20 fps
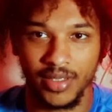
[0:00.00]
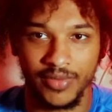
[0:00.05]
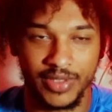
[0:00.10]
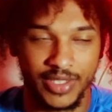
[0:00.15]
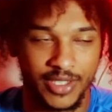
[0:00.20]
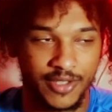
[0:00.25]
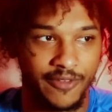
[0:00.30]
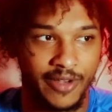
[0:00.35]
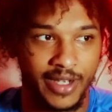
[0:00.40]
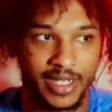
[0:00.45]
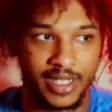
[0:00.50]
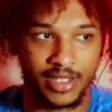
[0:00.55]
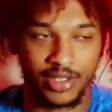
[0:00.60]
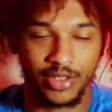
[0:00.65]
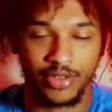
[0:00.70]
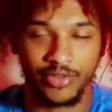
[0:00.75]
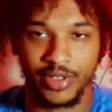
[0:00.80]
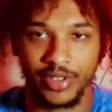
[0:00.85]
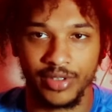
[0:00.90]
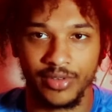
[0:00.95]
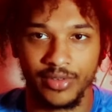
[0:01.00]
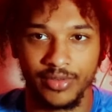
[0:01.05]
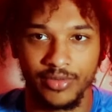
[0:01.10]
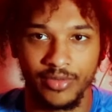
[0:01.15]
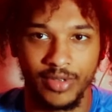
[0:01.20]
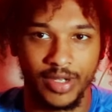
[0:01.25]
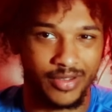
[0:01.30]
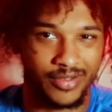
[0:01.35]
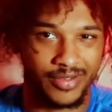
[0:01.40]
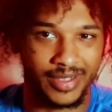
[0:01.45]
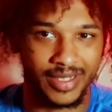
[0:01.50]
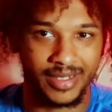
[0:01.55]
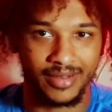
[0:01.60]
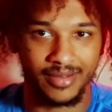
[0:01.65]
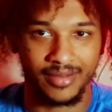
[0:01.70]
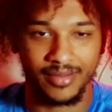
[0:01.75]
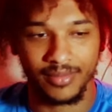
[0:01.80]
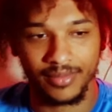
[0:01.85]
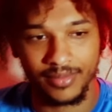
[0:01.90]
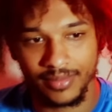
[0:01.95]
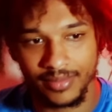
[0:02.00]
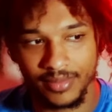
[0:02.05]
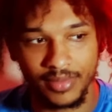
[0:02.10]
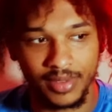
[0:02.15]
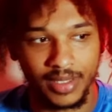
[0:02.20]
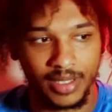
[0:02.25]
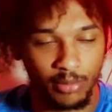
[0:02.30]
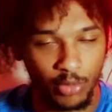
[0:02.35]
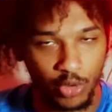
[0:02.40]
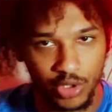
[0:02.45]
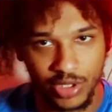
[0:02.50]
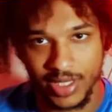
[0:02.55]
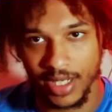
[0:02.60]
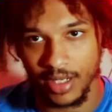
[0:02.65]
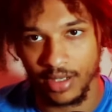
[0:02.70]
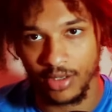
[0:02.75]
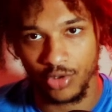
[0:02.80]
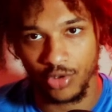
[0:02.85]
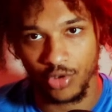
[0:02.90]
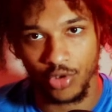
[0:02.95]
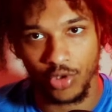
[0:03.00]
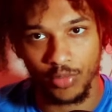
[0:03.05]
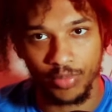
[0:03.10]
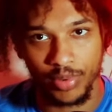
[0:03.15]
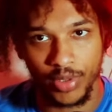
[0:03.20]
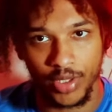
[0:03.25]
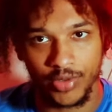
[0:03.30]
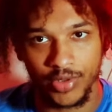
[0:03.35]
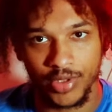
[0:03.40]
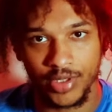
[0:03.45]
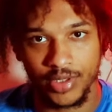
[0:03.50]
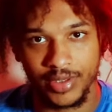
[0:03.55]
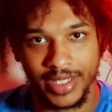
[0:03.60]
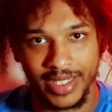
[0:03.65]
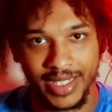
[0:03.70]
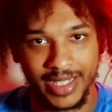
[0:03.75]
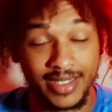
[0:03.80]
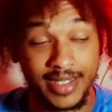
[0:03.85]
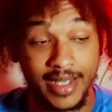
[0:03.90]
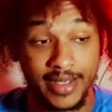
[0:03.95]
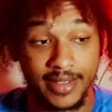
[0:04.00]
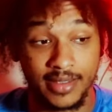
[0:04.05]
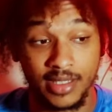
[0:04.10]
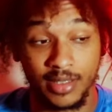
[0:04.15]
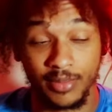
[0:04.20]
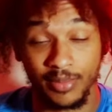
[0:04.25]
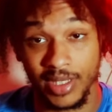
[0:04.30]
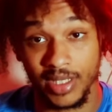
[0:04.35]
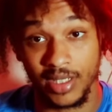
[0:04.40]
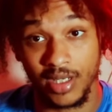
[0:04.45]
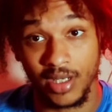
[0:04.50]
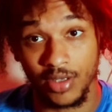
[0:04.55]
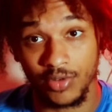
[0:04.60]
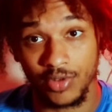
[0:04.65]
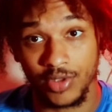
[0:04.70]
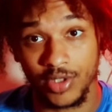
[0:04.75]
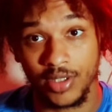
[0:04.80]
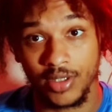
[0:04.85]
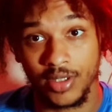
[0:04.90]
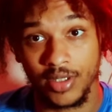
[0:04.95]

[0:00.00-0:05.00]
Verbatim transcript: of his fighting career rather than the more technical approach that it takes to be a coach.